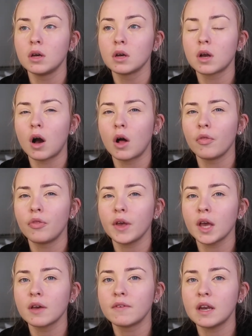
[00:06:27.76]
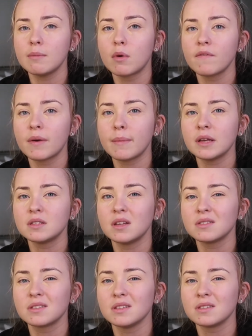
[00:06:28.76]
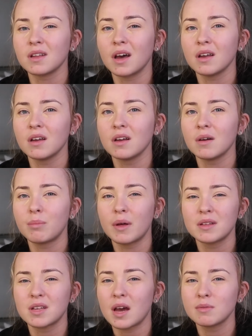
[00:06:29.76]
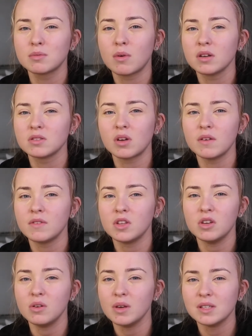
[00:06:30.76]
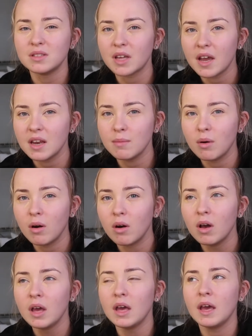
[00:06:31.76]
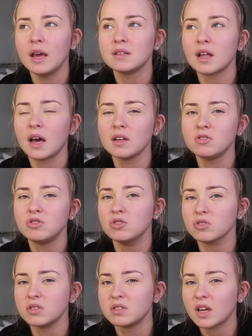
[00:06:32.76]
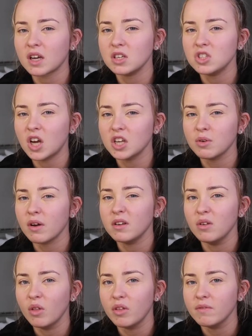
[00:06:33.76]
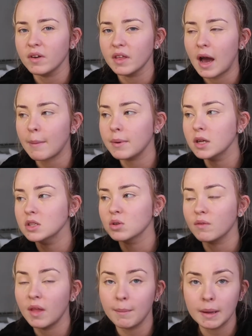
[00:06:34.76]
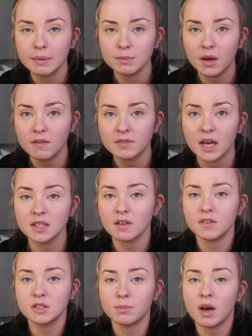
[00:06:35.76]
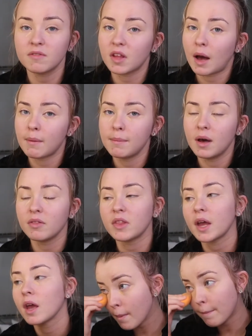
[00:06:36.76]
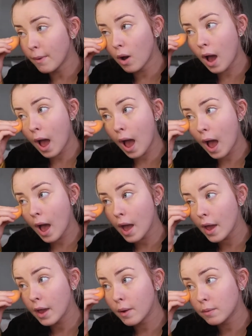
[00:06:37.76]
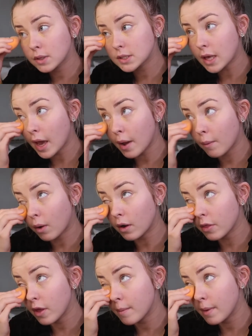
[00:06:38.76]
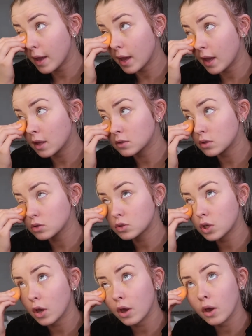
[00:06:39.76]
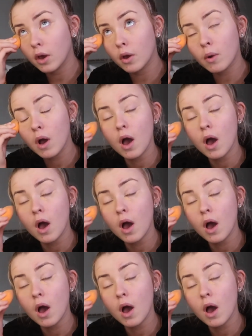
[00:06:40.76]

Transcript: can't think of any more, if that makes sense, because it's like by the time tomorrow it's not even the New Year's Day anymore. It's like just the 2nd of January. Nothing really happens other than people's birthdays. If it's your birthday, happy birthday. But I would say one of them is to